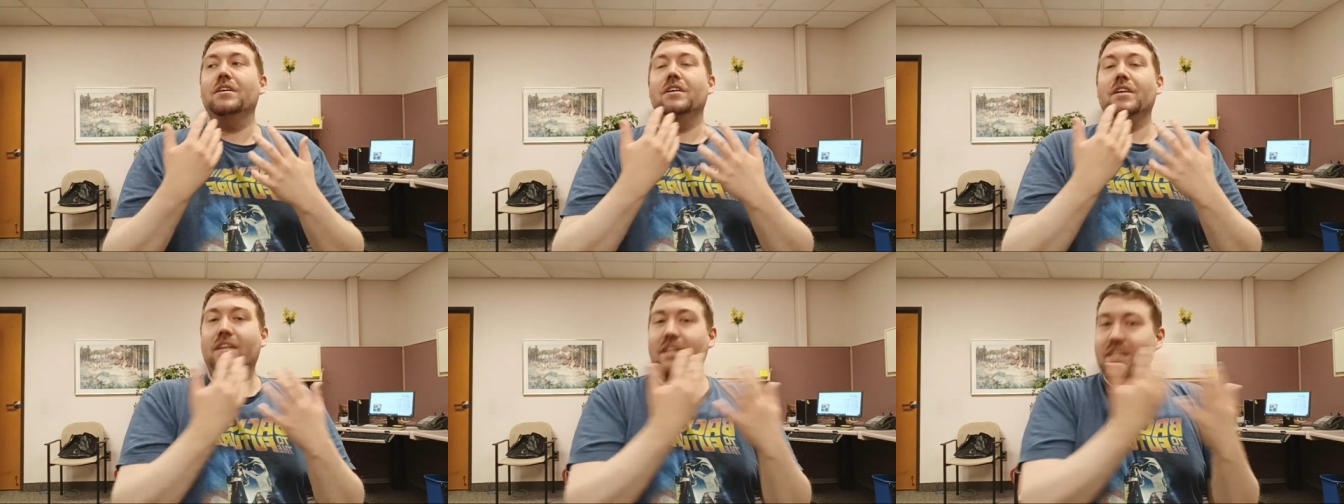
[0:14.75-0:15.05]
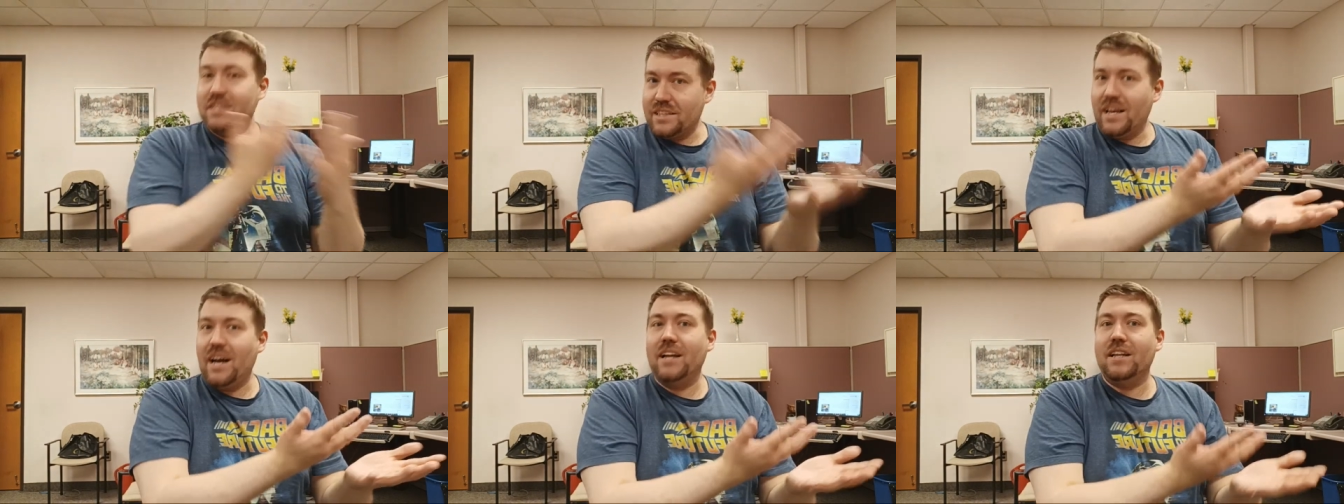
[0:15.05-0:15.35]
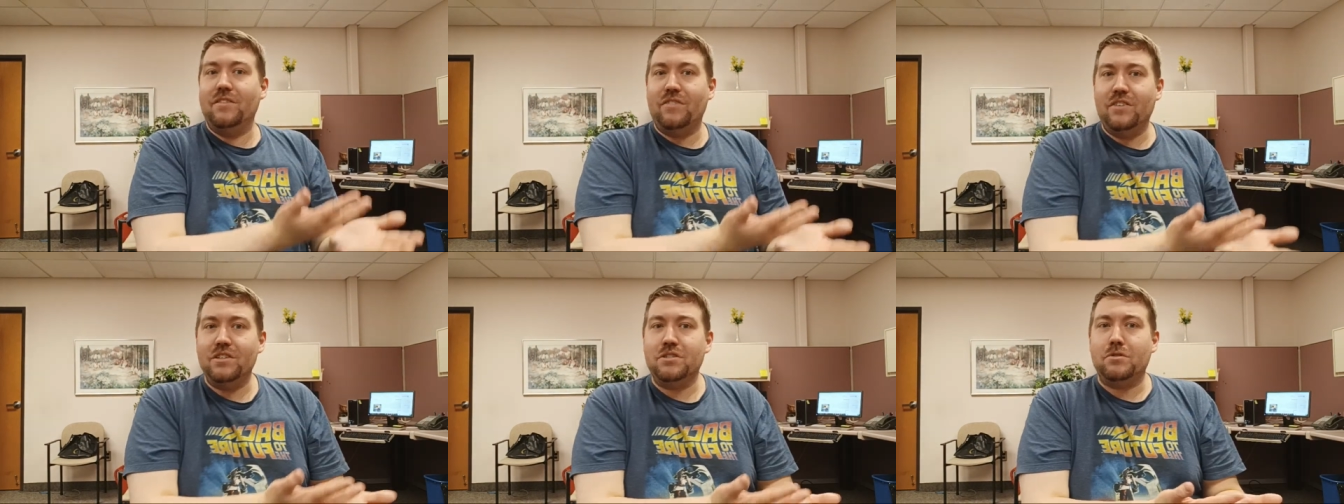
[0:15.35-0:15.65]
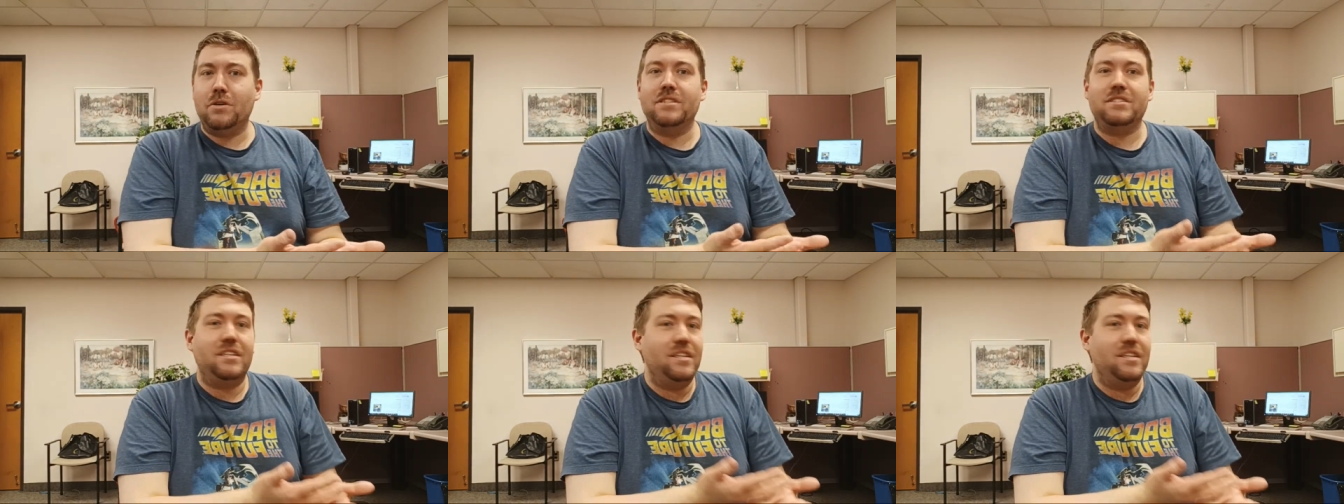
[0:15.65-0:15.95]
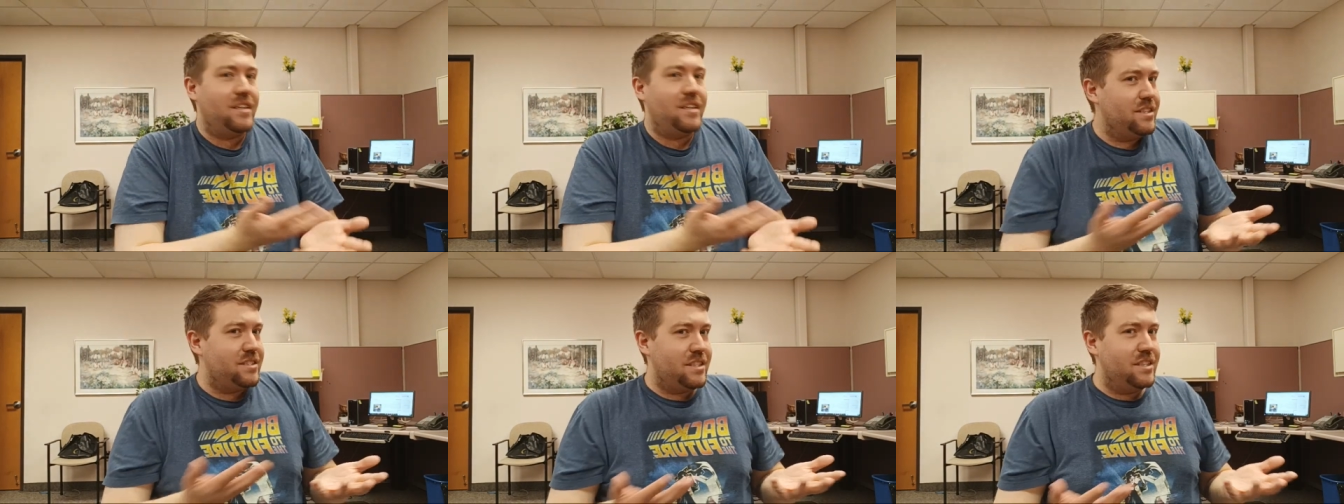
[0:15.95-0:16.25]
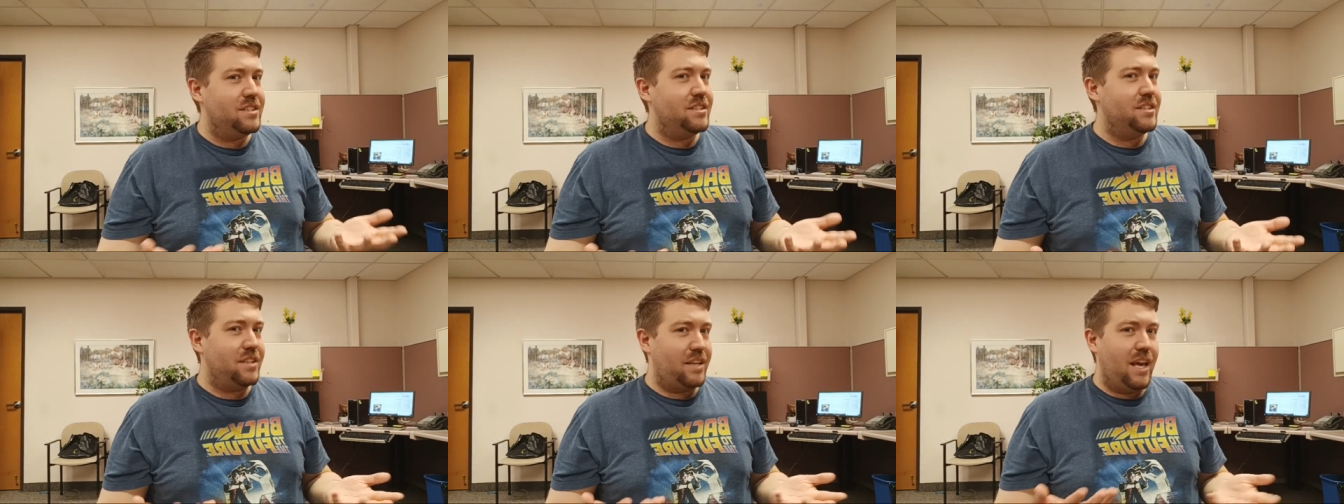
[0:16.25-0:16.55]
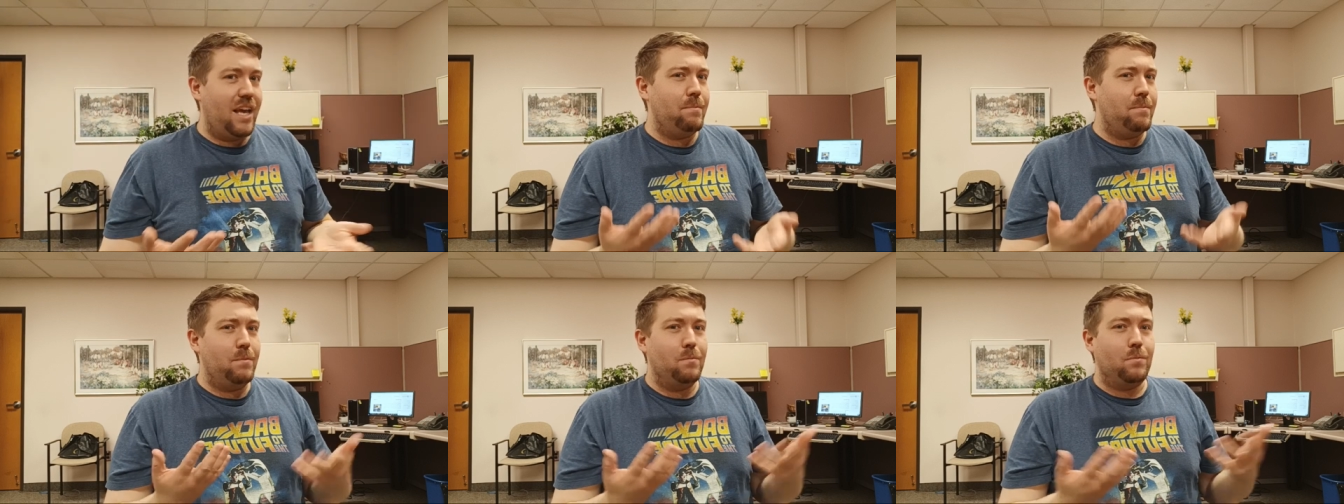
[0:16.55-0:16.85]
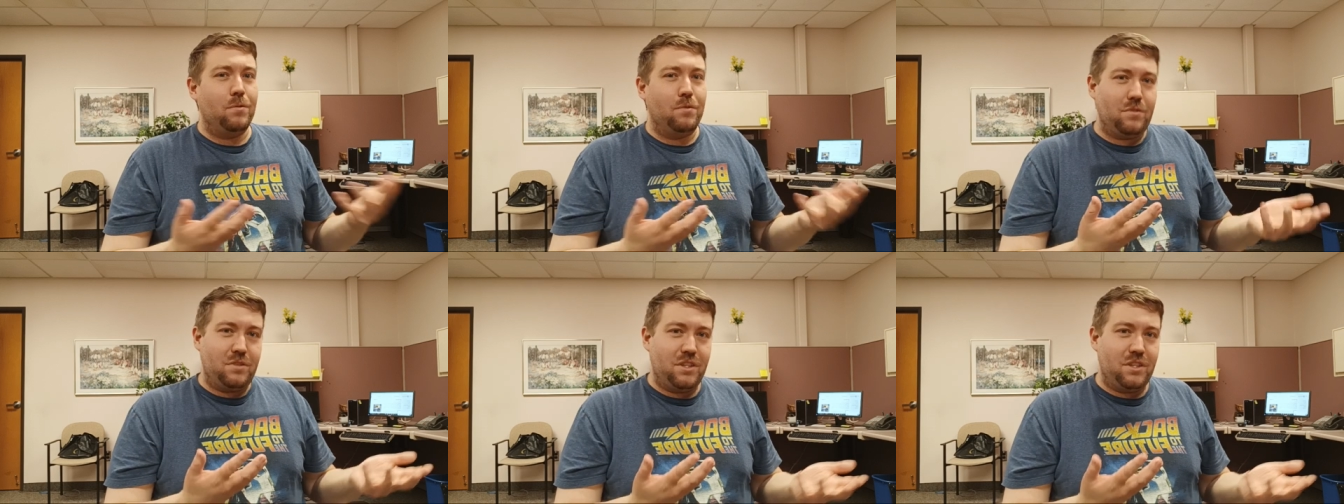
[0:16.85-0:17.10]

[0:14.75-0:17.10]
is kind of interesting because in the gaming world,